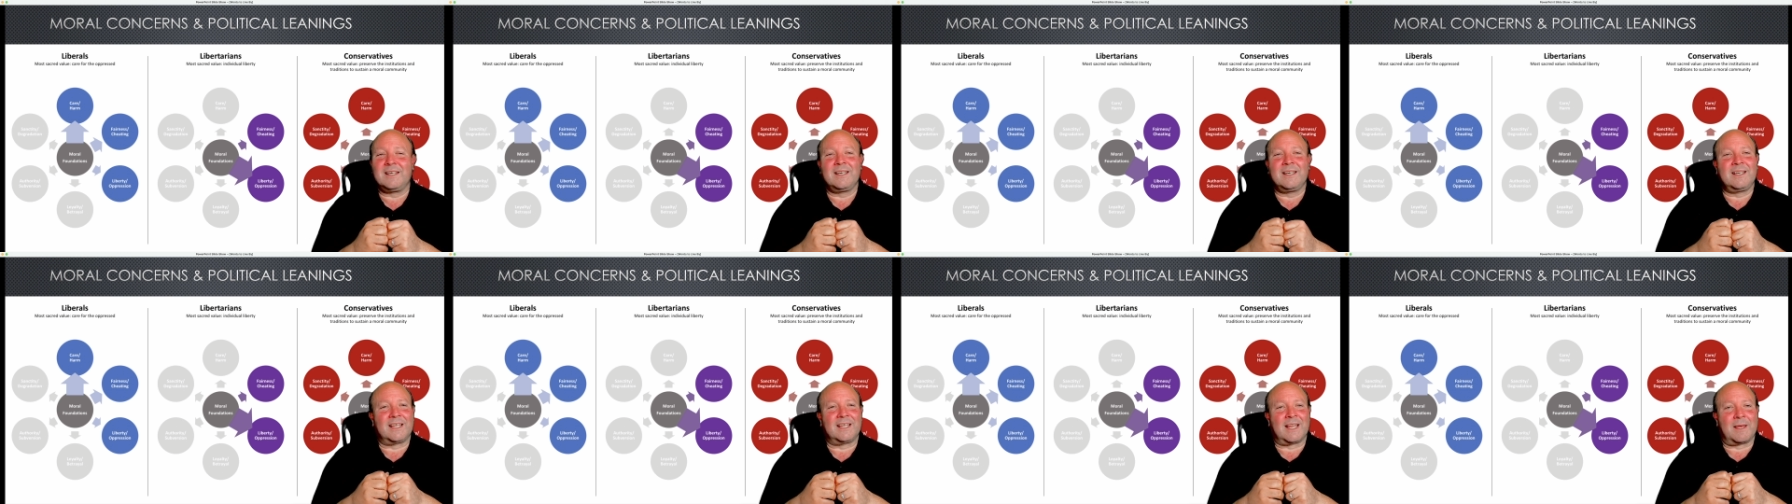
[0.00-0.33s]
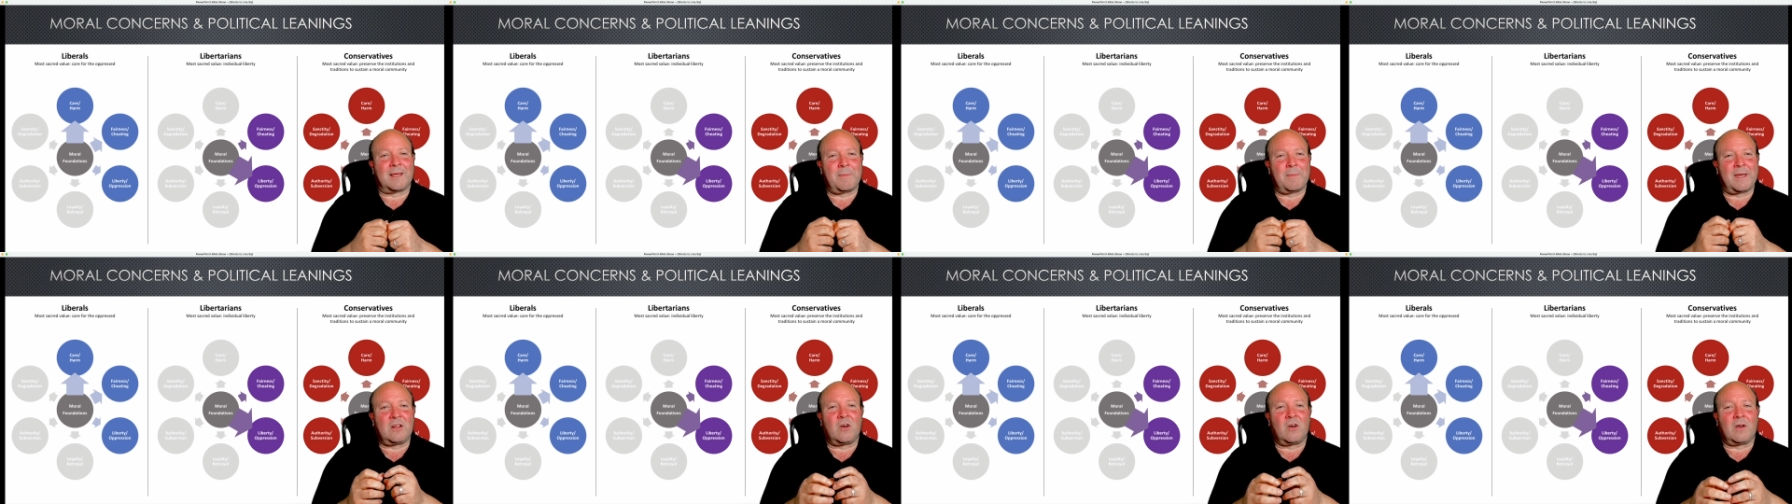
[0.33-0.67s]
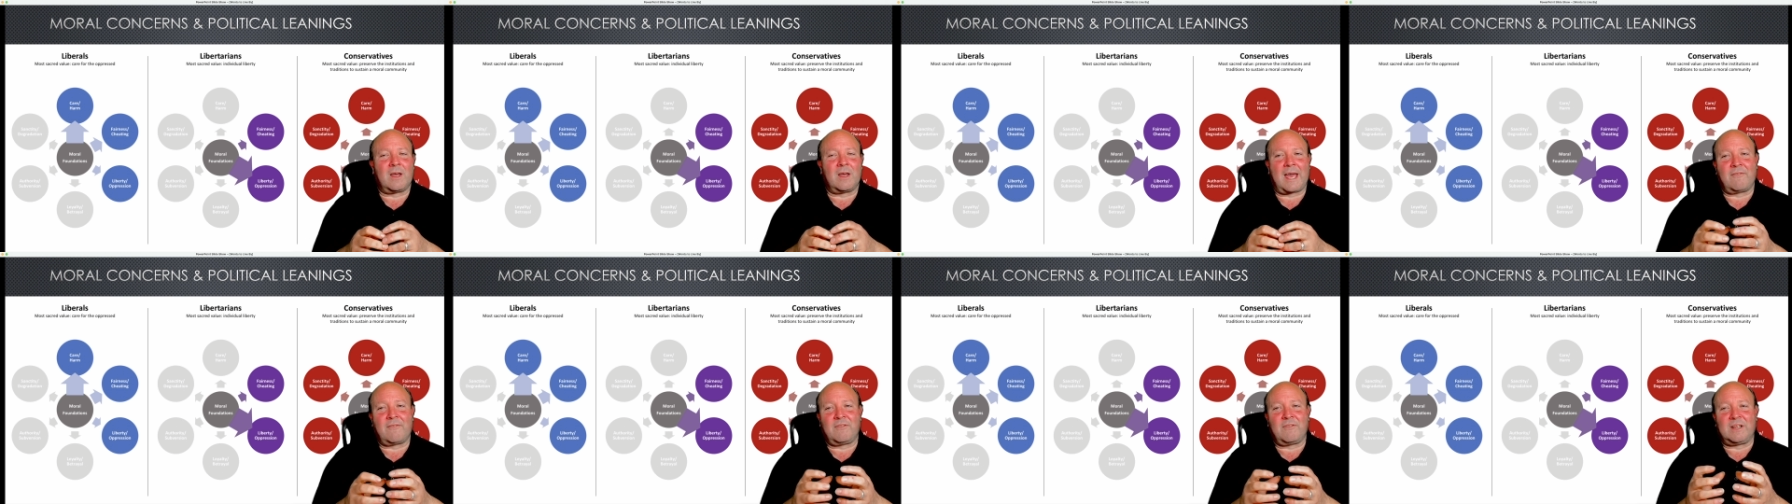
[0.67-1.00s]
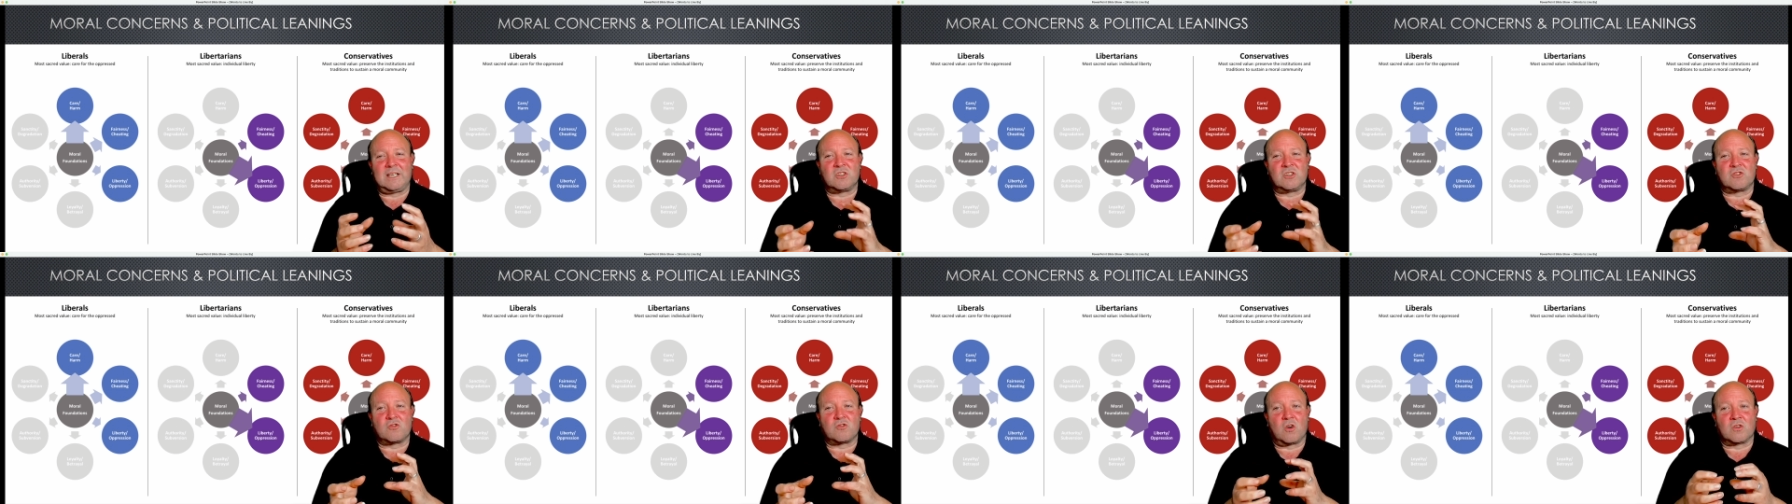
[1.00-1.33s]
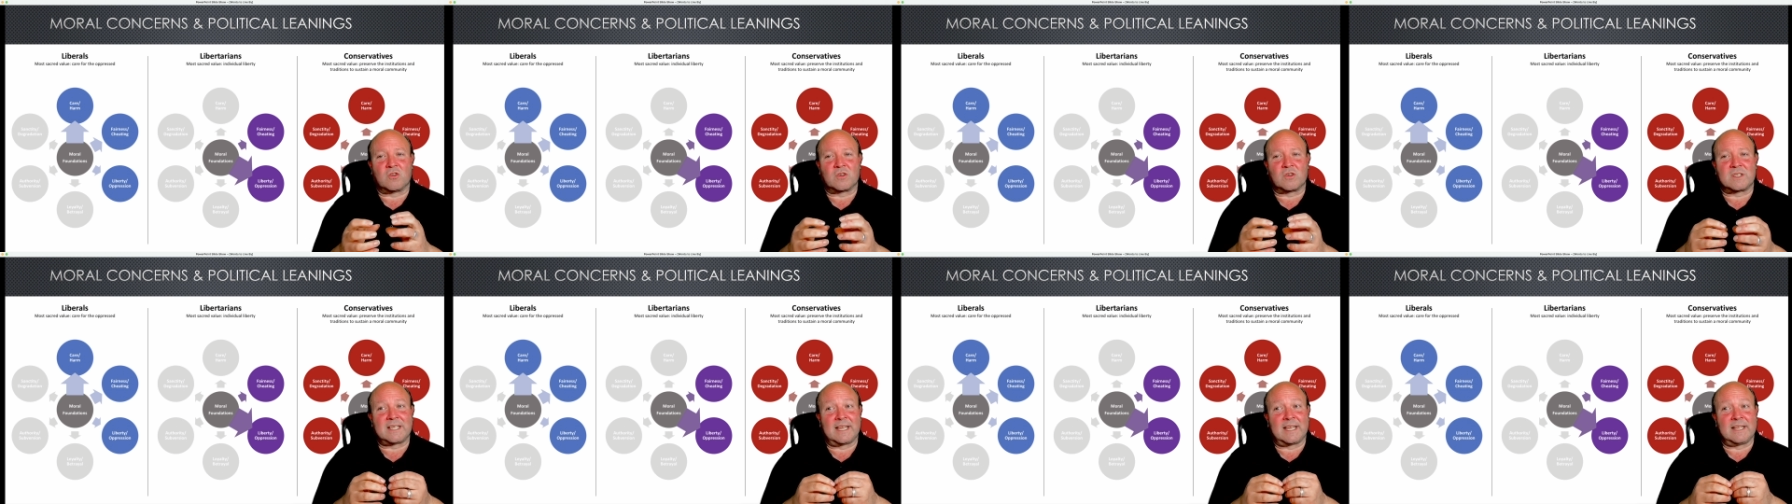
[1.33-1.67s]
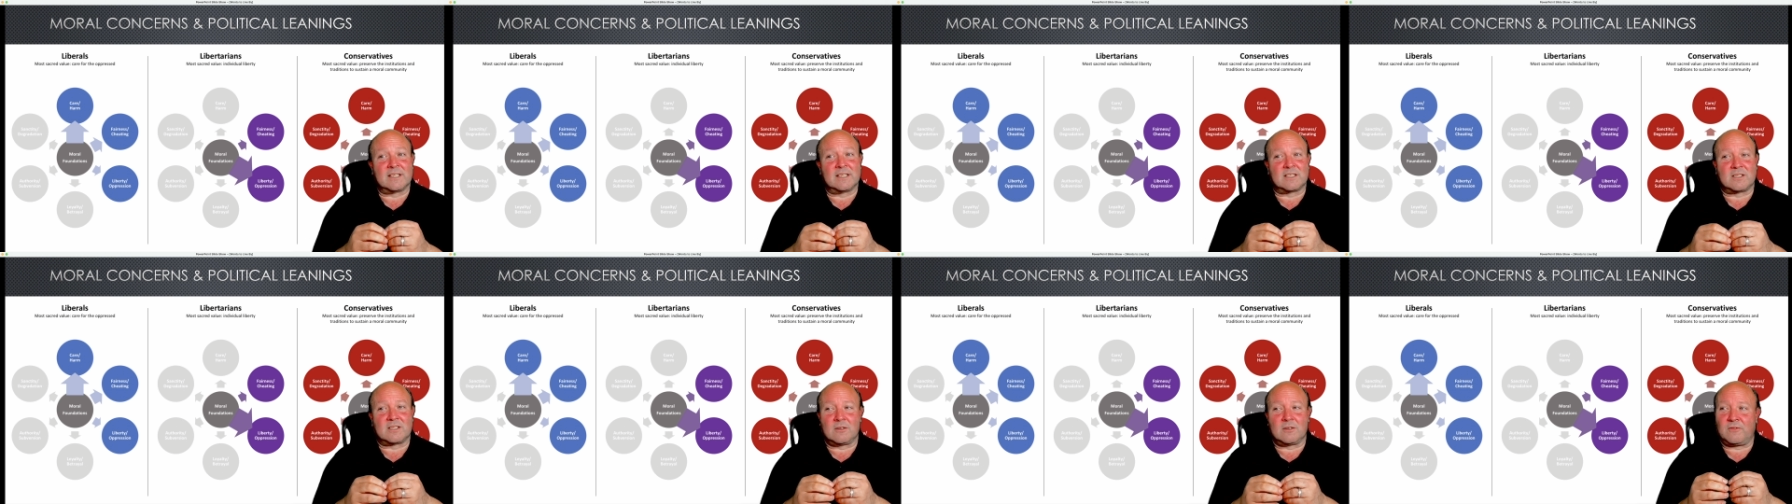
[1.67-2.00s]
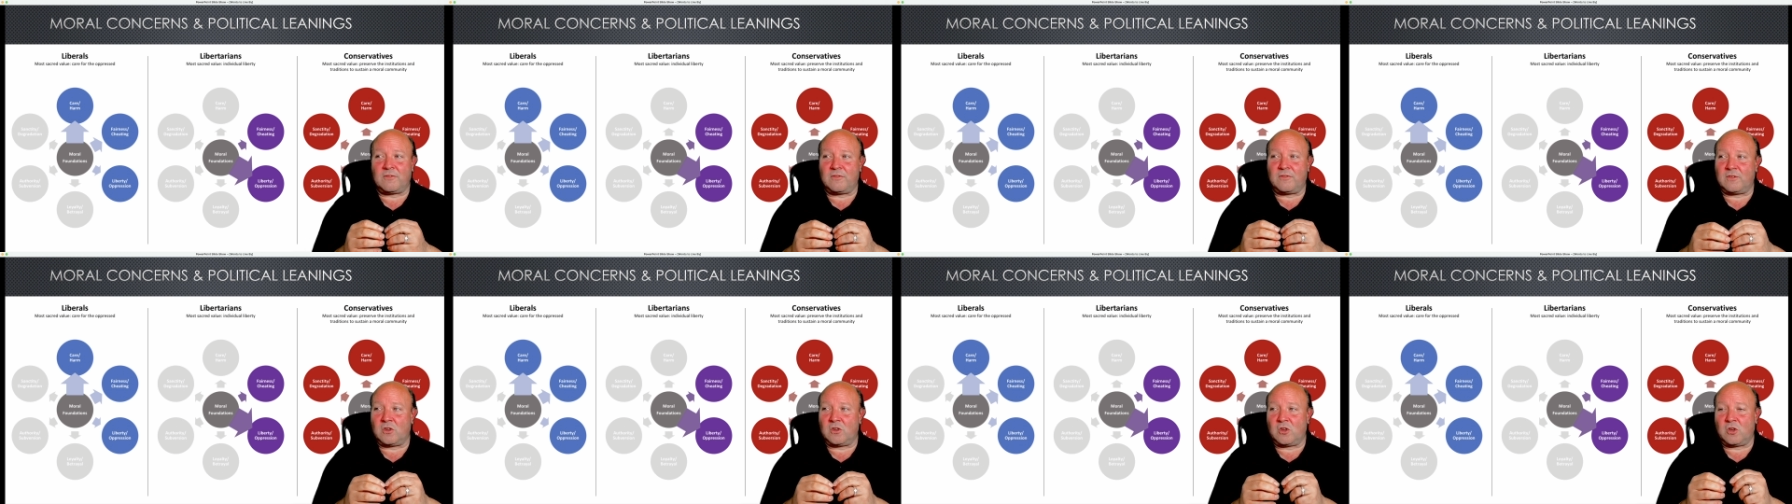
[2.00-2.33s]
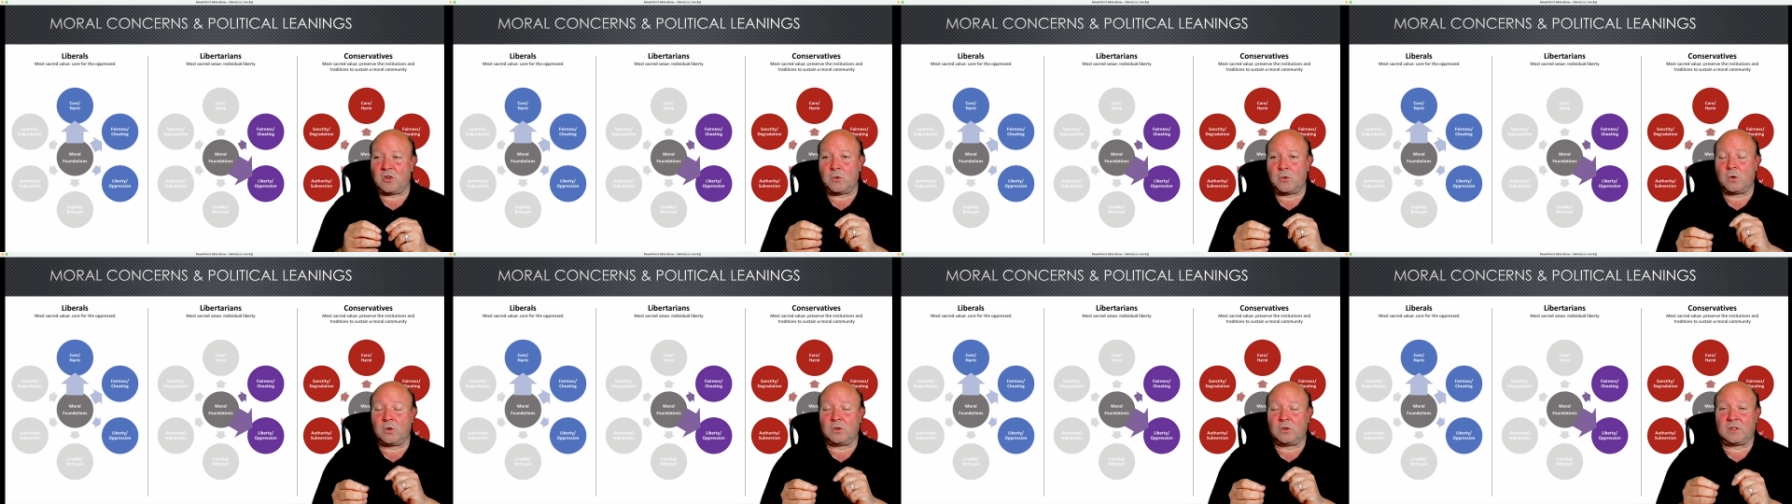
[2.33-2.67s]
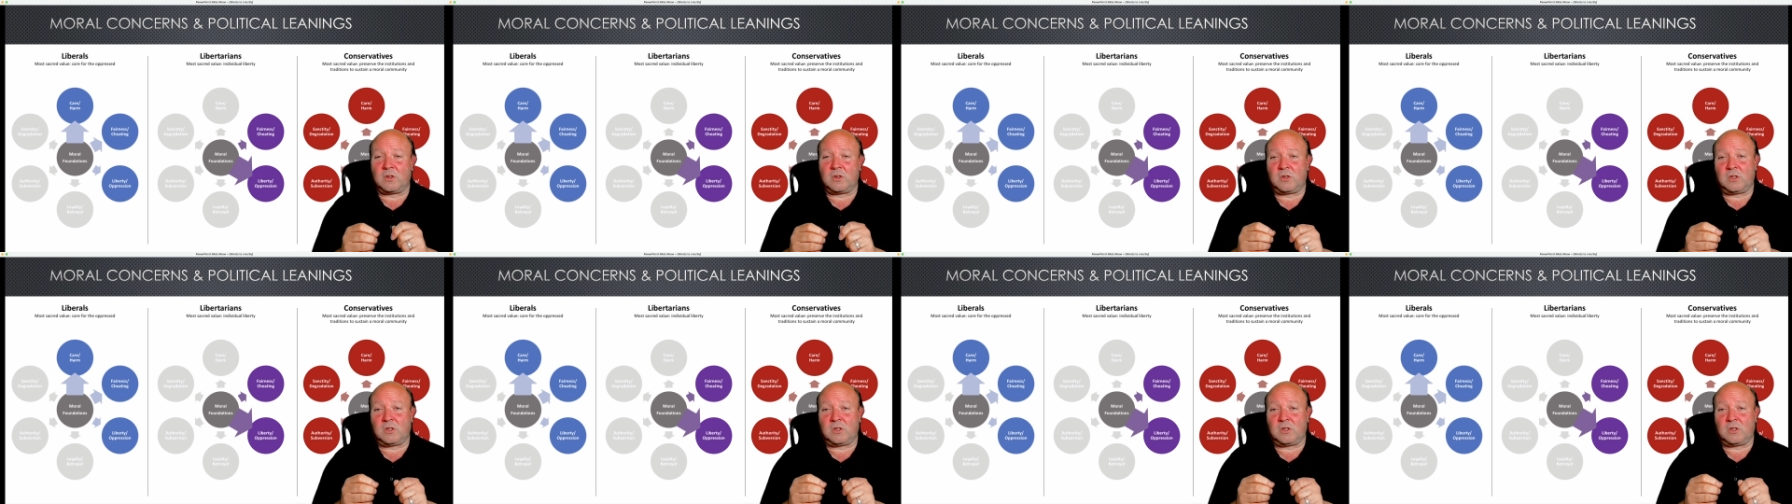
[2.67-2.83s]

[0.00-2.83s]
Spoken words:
They may not have any strong sense of who